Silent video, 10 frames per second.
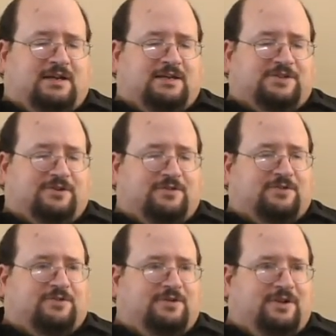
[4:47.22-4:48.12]

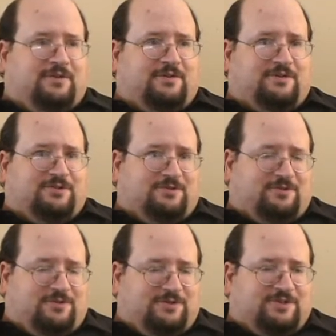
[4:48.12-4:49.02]
certain, you know, there are certain
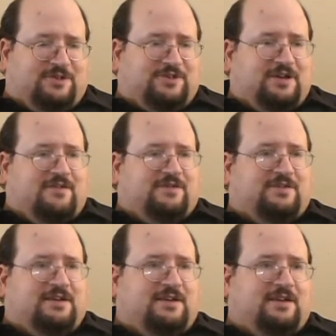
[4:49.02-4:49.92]
courses that you have to
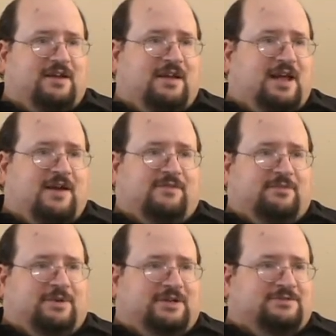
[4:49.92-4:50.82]
take.
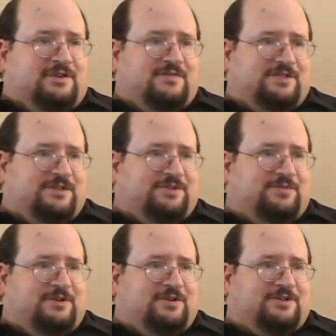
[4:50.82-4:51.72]
Everybody loves this
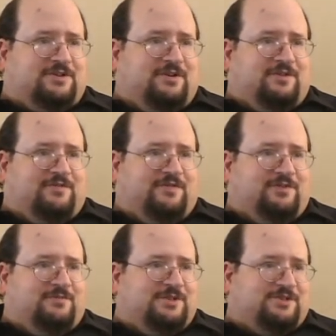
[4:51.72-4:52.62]
one. It's called
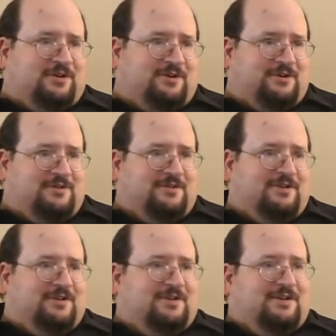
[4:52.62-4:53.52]
Film as Art.
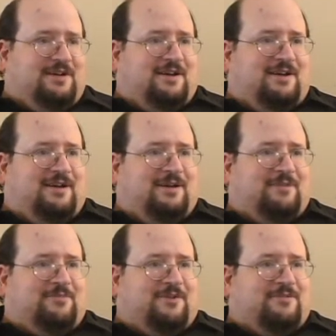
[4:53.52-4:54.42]

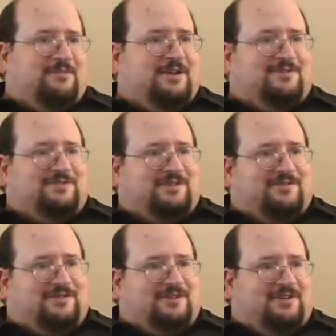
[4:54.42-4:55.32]
Brother Michael
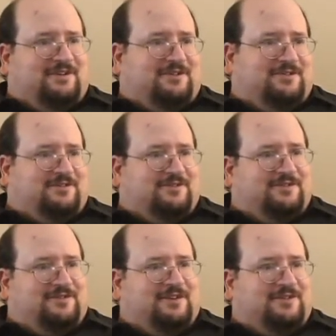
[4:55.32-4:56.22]
Sevastakis
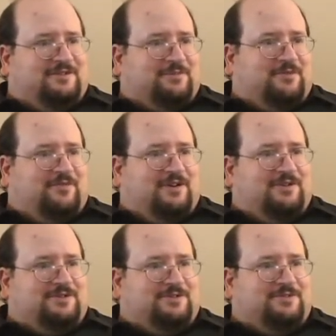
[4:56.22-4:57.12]
is the
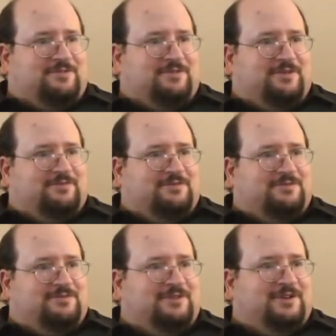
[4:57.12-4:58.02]
professor.
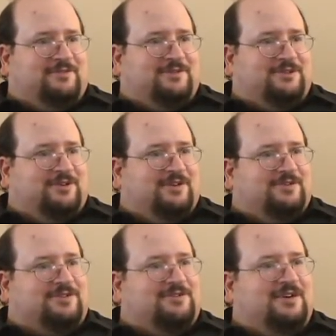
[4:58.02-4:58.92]
People, you know, enjoy
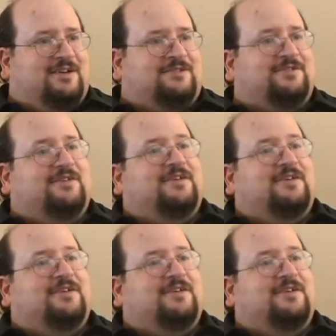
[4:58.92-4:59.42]
his class.